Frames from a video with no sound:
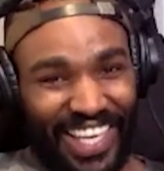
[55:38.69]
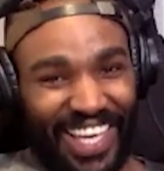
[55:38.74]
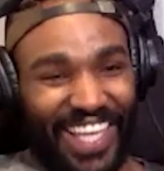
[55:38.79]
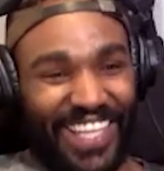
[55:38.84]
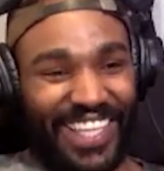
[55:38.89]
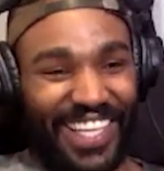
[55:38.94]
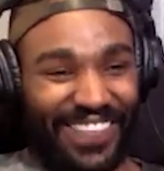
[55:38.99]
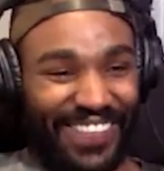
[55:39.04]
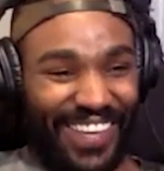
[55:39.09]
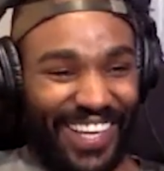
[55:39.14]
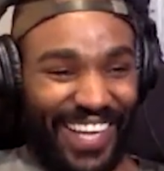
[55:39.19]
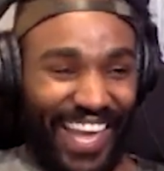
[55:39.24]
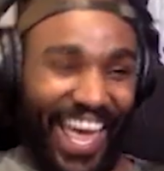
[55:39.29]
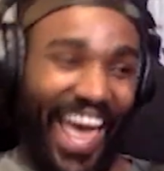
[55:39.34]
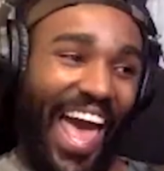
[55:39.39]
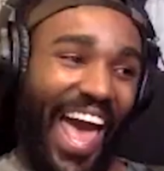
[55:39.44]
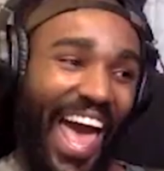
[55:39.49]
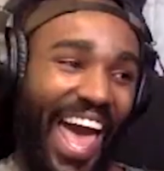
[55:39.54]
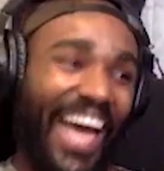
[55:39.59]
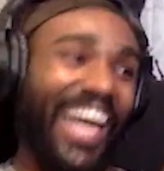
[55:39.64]
And then like,
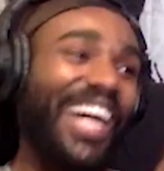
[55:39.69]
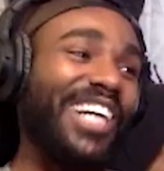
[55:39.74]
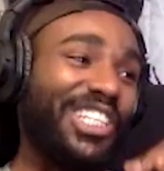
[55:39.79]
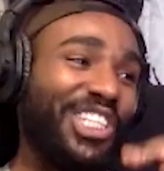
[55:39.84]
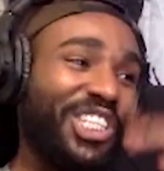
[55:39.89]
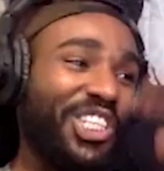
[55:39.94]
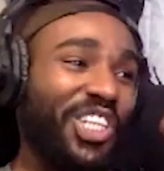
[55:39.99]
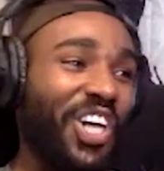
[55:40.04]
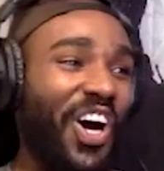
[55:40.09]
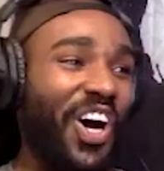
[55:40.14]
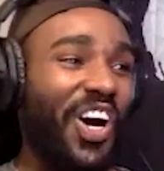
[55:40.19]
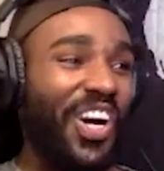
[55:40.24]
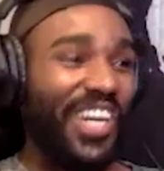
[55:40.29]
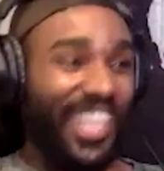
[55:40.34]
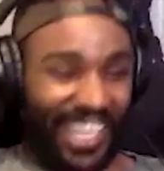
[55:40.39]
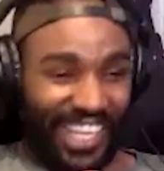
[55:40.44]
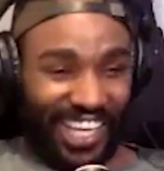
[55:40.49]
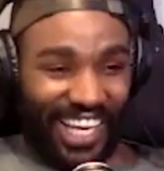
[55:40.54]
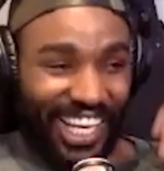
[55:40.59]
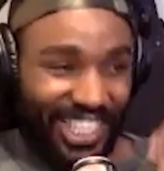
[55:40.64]
ah, Rashok,
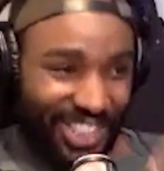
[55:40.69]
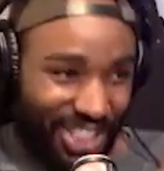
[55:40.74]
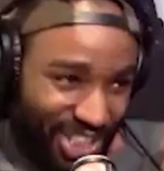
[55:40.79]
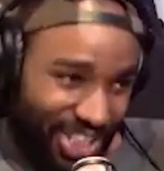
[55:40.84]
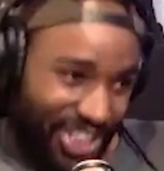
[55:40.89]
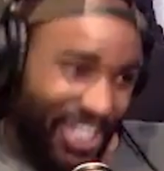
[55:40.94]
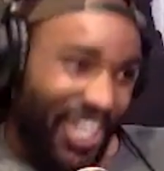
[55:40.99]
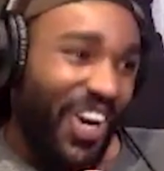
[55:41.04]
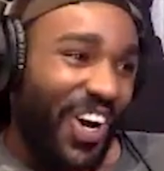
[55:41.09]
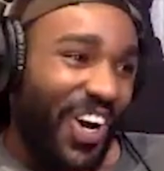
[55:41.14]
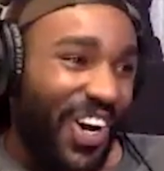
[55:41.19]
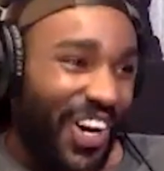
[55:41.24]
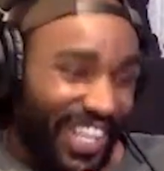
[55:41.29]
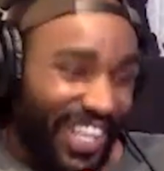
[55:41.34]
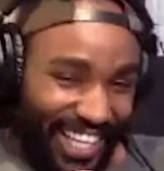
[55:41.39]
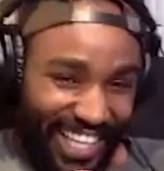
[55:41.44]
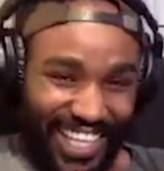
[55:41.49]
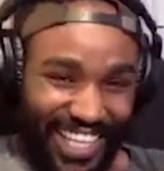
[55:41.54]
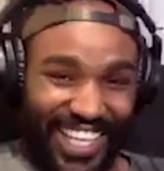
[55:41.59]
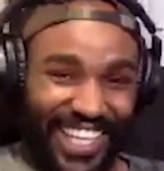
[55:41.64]

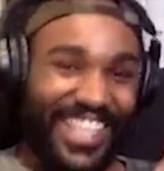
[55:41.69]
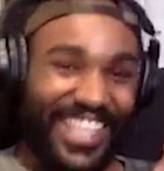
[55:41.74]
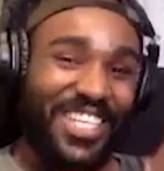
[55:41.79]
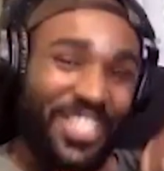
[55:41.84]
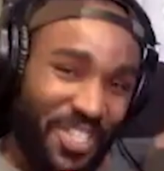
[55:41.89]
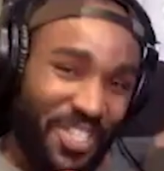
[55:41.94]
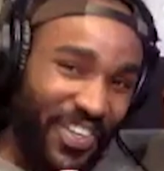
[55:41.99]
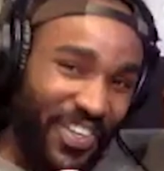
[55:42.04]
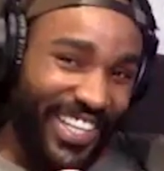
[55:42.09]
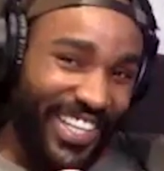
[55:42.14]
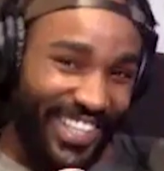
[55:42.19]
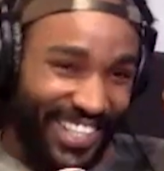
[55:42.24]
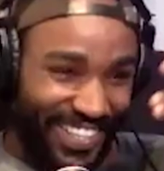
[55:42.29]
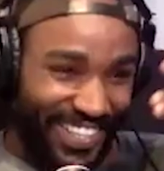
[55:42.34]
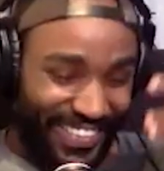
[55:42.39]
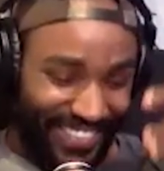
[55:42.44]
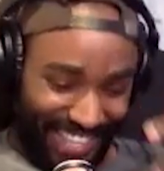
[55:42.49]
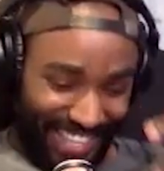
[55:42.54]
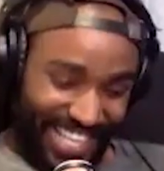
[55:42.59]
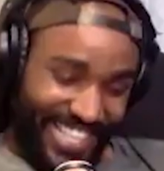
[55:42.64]
Rashok, they tricked
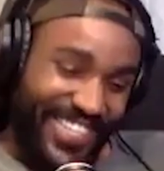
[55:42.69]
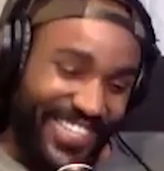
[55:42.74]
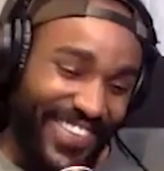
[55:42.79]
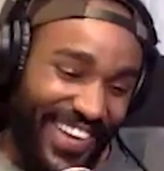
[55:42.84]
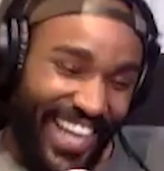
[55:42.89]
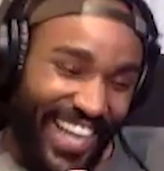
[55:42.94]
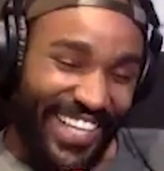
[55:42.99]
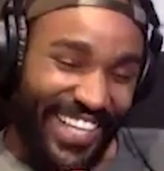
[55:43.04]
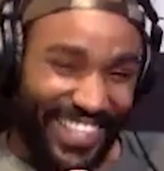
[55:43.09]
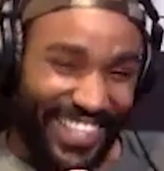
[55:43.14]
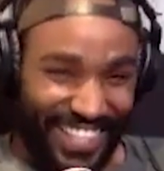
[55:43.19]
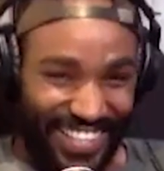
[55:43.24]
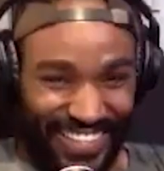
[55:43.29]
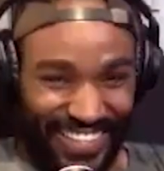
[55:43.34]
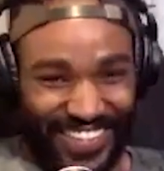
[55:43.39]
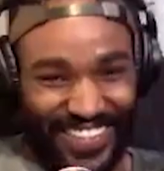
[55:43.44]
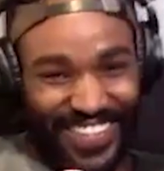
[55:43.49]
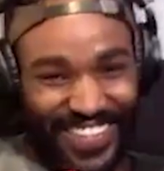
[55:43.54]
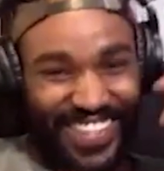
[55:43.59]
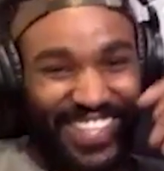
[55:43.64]
you, they tricked
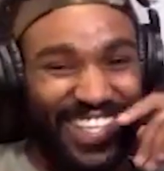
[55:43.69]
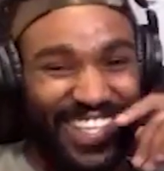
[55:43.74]
you.